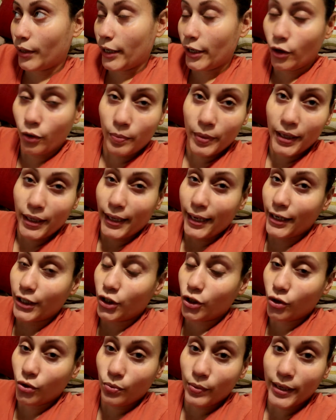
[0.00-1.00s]
it'll be like
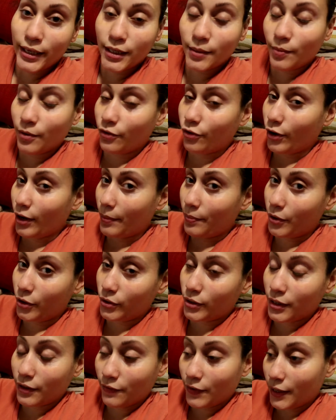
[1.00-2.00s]
2 weeks before I
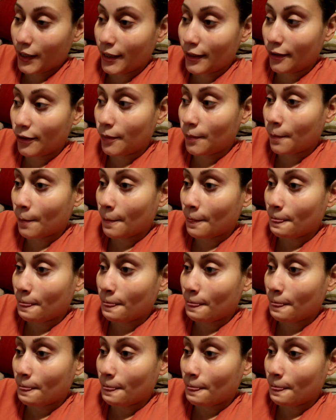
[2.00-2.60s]
post a video.